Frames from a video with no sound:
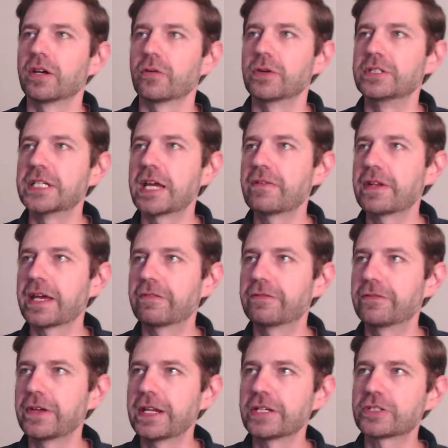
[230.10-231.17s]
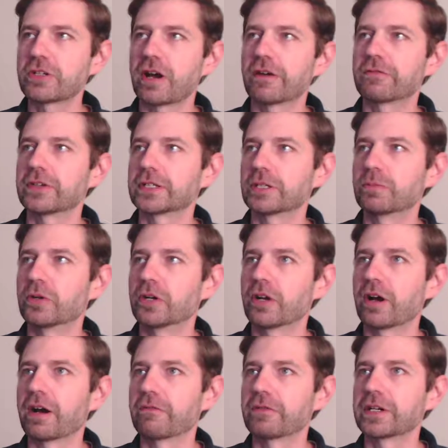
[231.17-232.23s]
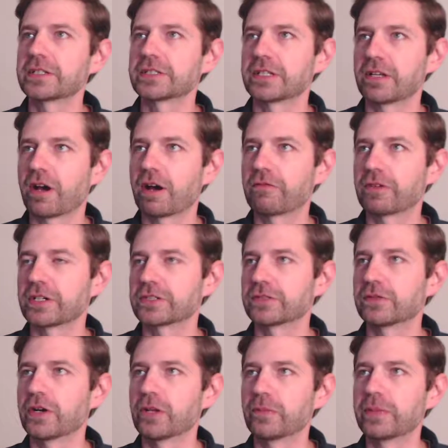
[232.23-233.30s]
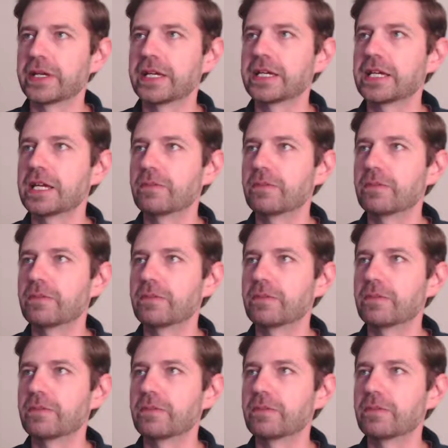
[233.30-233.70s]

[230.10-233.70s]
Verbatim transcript: When David had finished offering the burnt offerings and the offerings of well being,